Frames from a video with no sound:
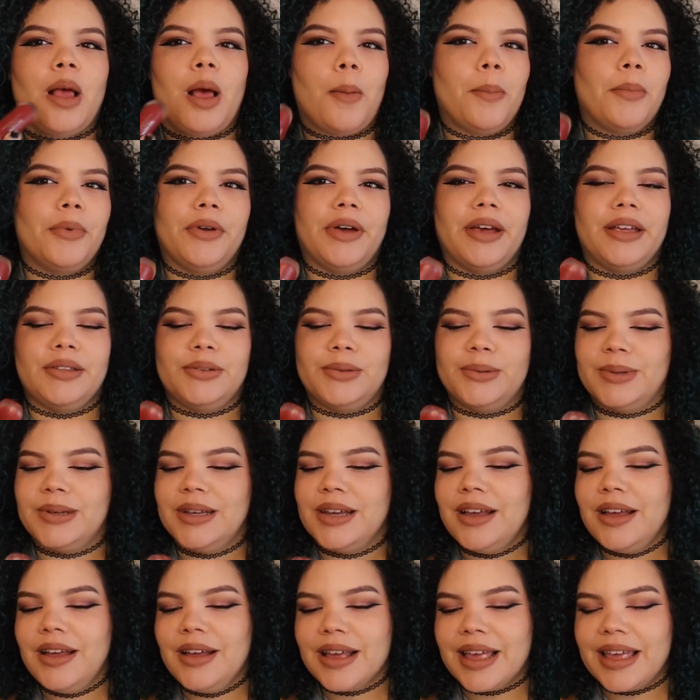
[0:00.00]
combo I do.
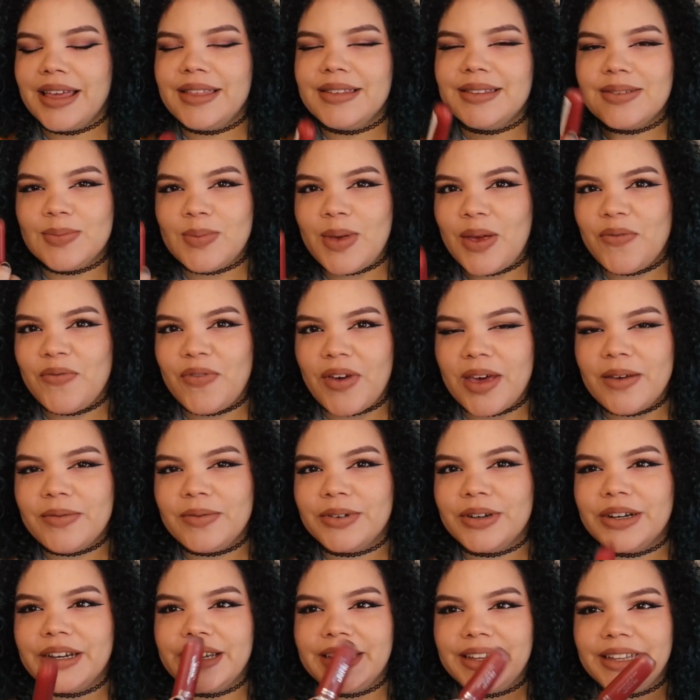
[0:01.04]
Okay, this is my
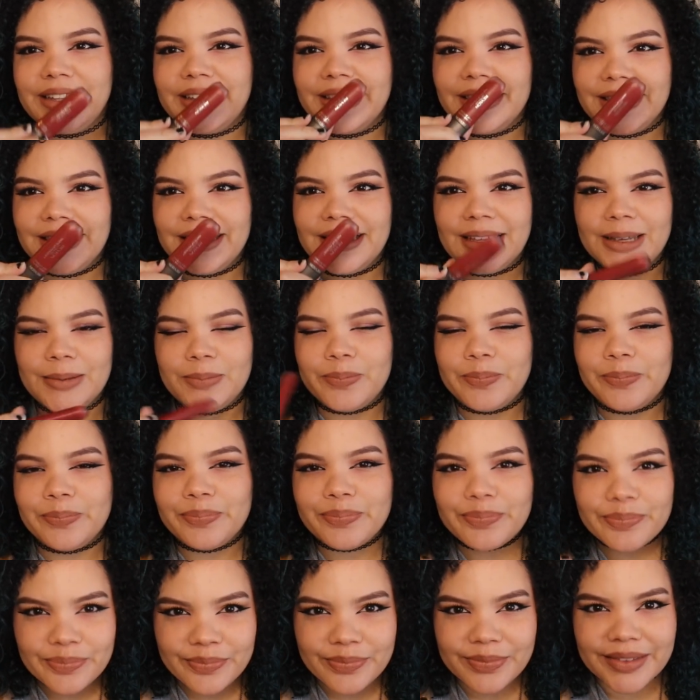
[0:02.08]
favorite lip
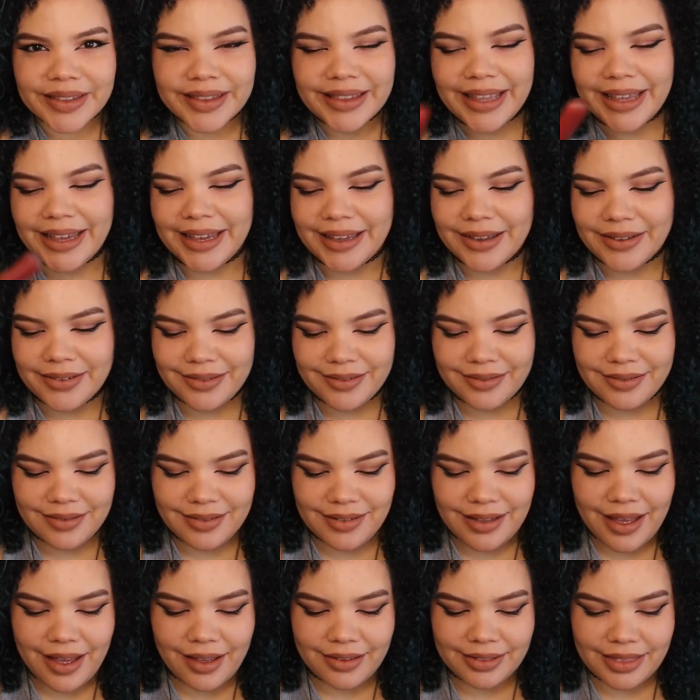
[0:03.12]
like
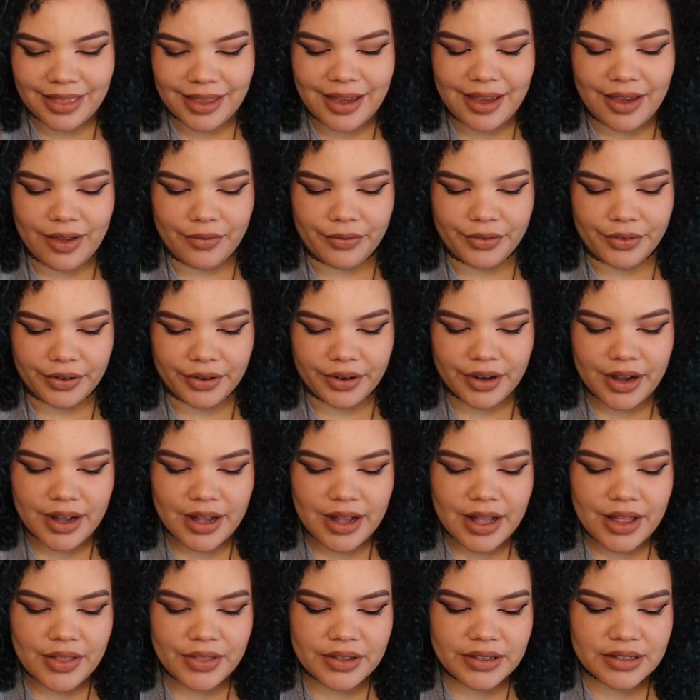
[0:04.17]
thing ever.
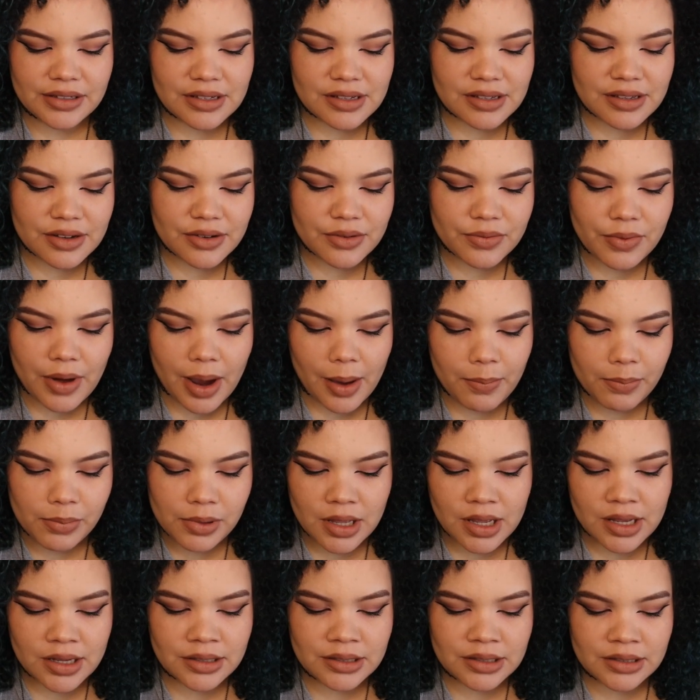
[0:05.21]
This is the Red
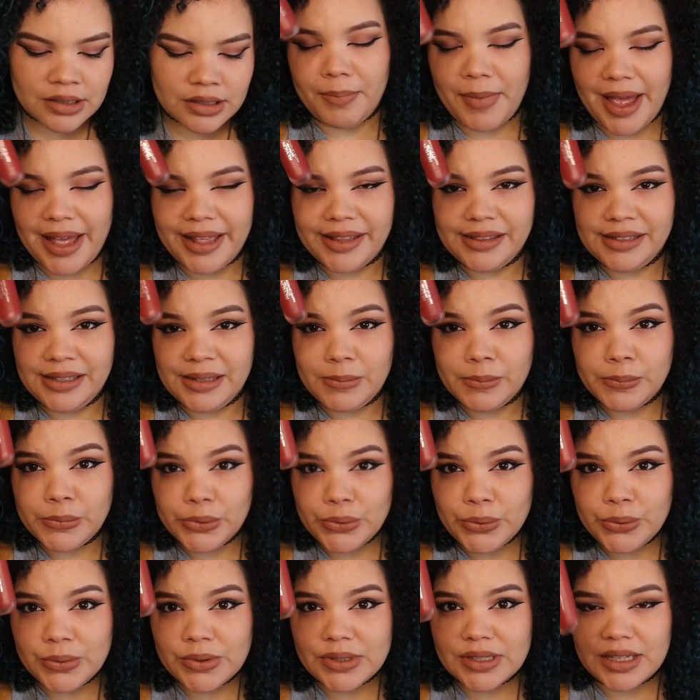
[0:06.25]
Blonde Matte Lip
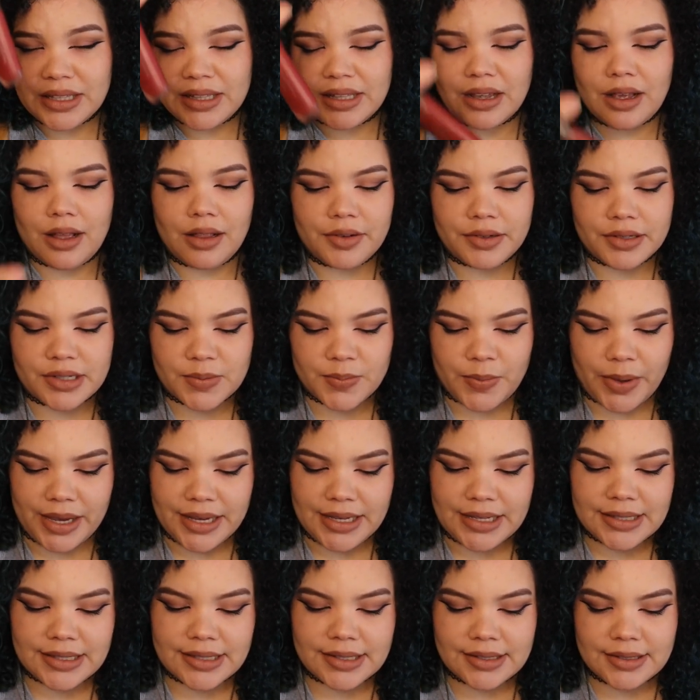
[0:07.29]
Mousse in the color
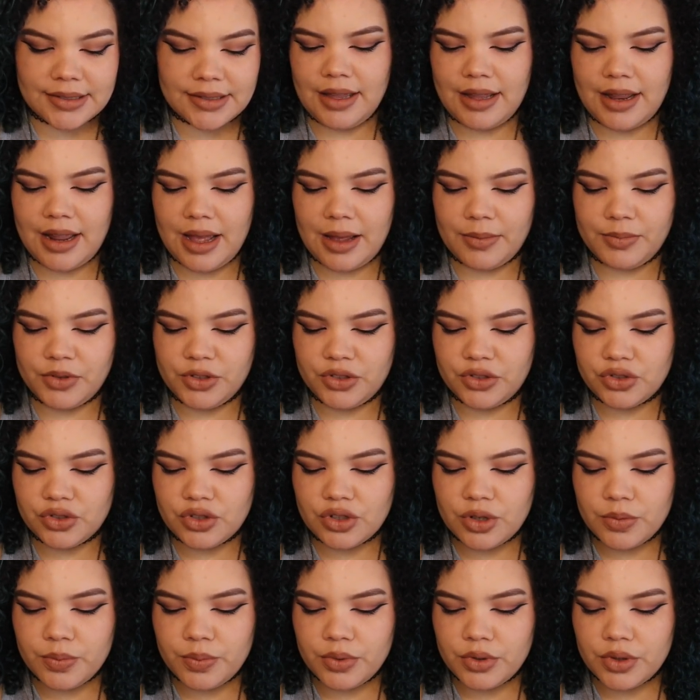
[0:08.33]
Spice, and I'm just
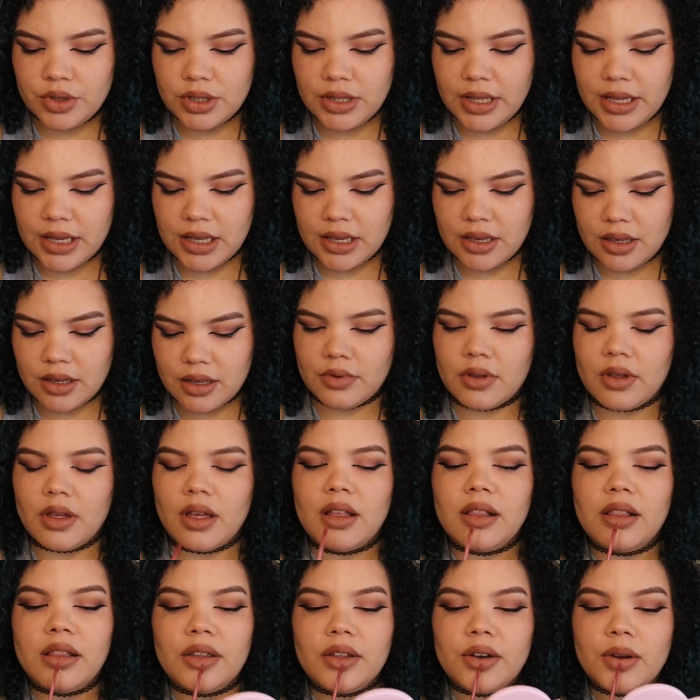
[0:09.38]
gonna put like
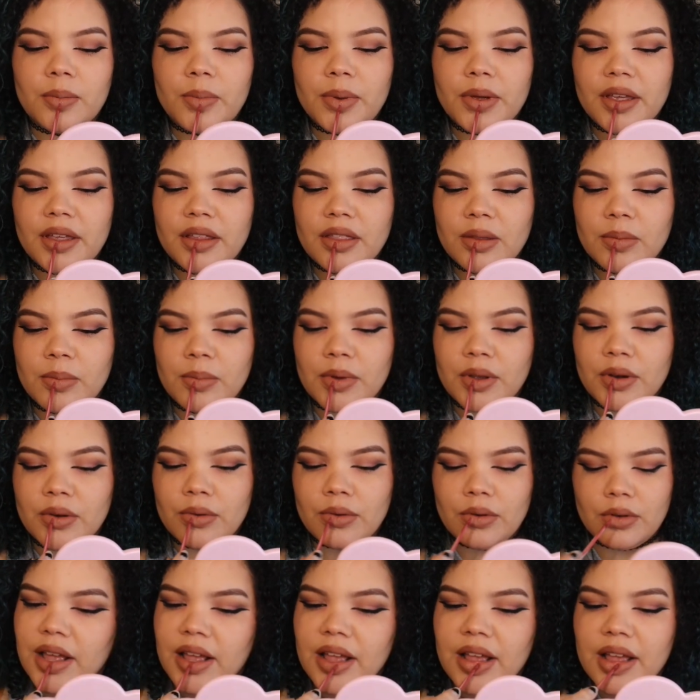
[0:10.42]
a little bit in the middle.